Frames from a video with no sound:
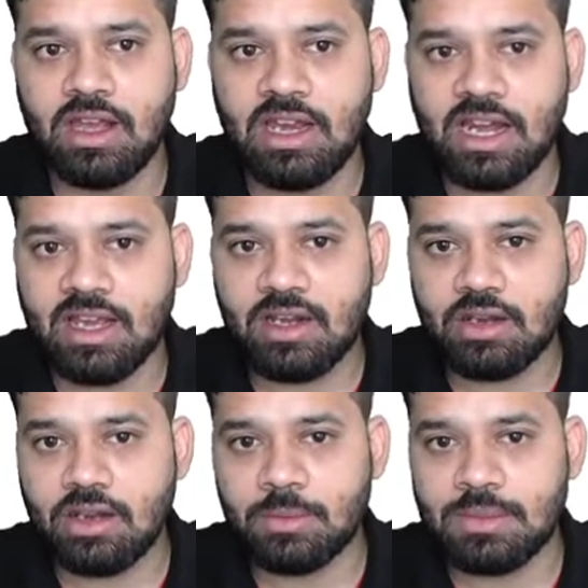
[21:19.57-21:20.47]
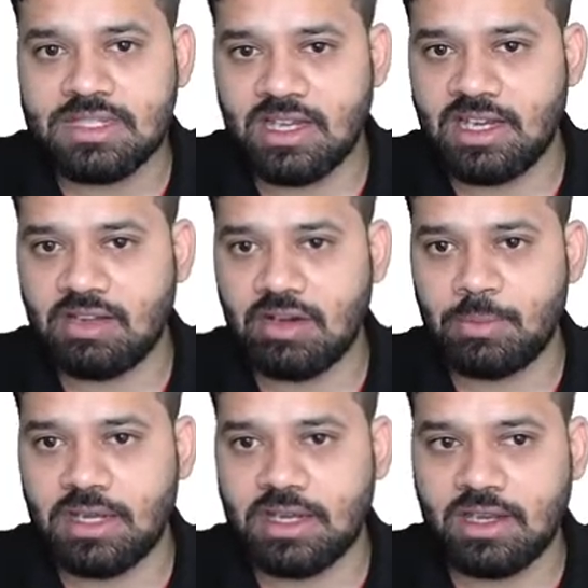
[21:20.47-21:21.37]
Ladakh Autonomous Hill
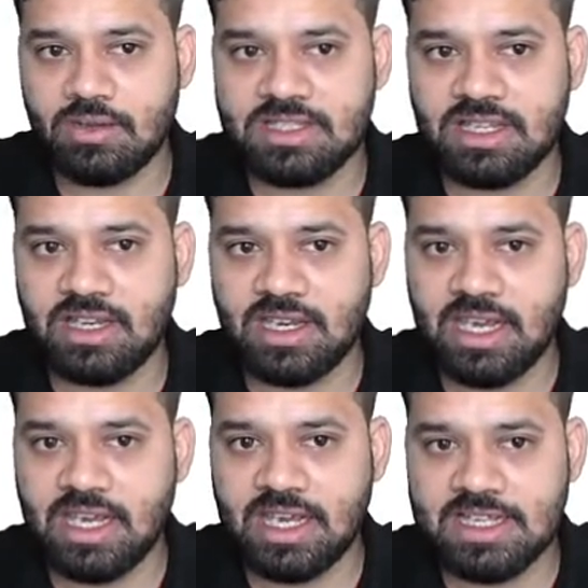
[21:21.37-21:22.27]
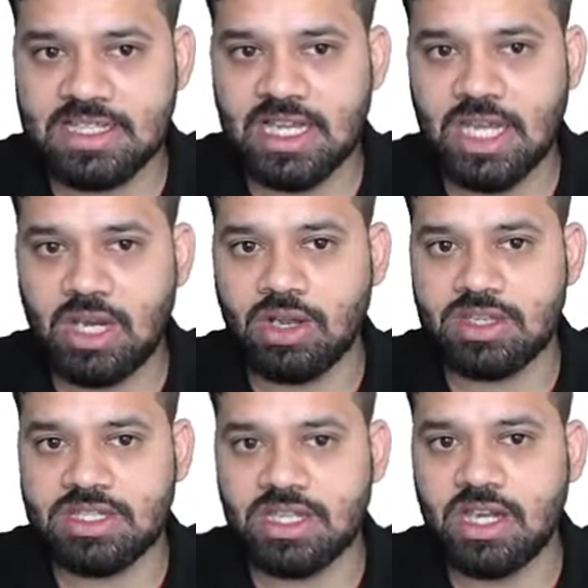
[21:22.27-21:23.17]
Development Council, Leh, has
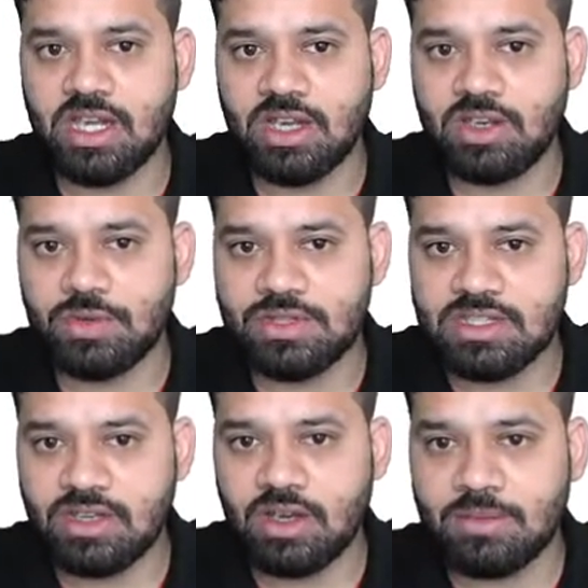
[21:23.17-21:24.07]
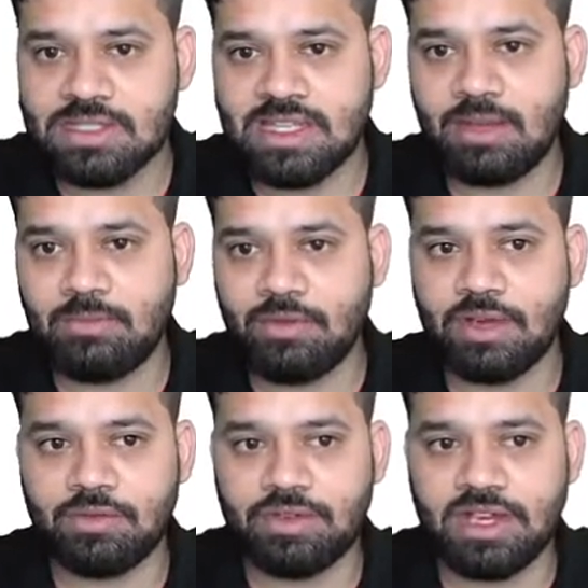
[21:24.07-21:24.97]
launched Kun-Snyoms scheme for
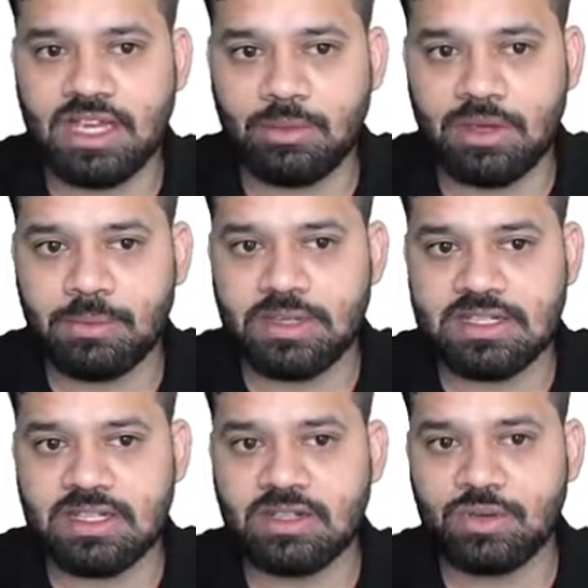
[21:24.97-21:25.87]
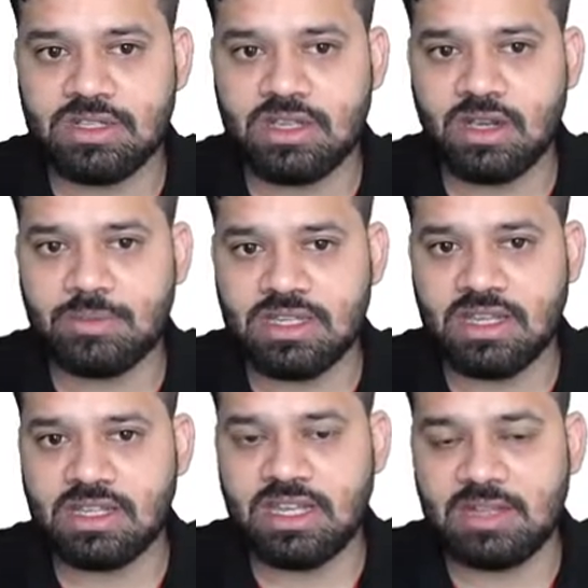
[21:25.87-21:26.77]
differently abled person. Kun-Snyoms
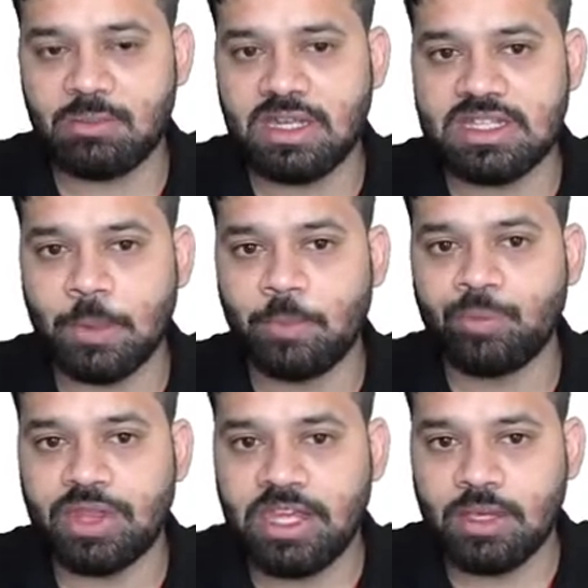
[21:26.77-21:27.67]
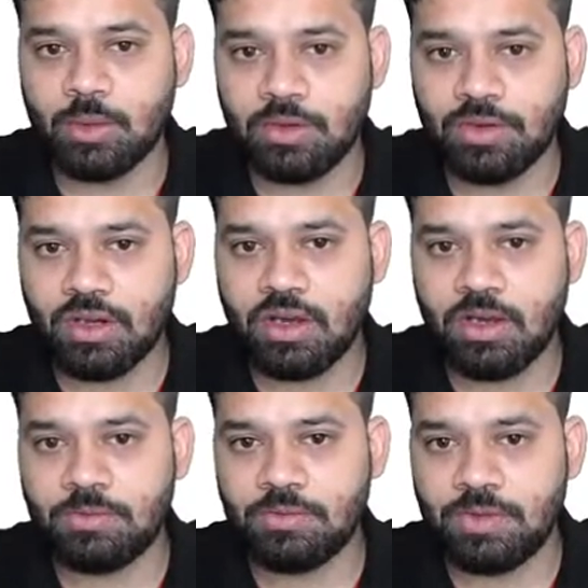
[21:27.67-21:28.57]
means equal for
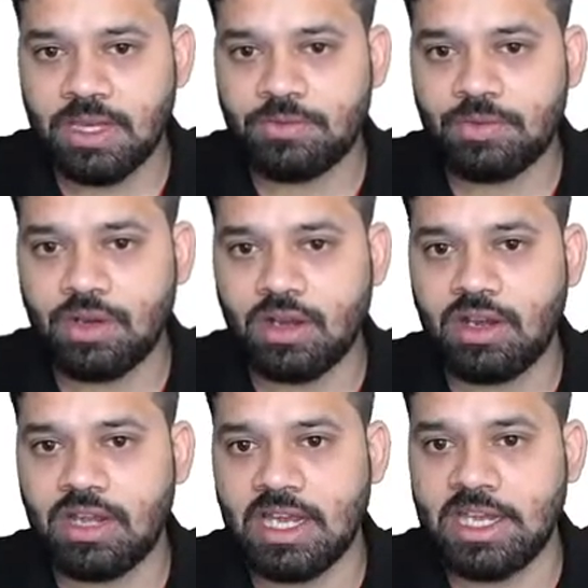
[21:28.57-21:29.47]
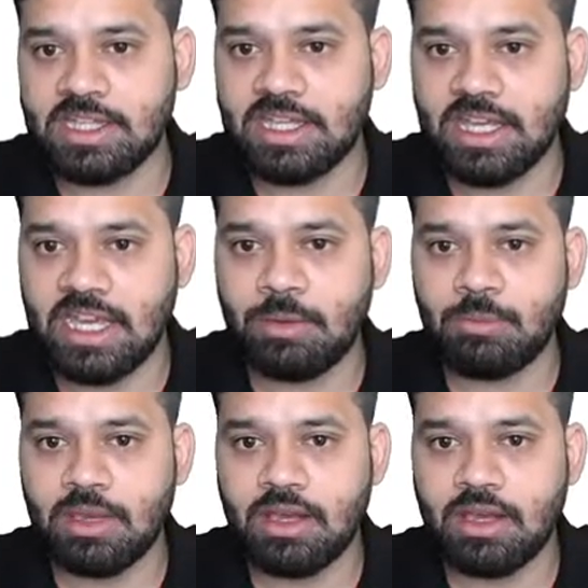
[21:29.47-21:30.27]
all, fair for all, and the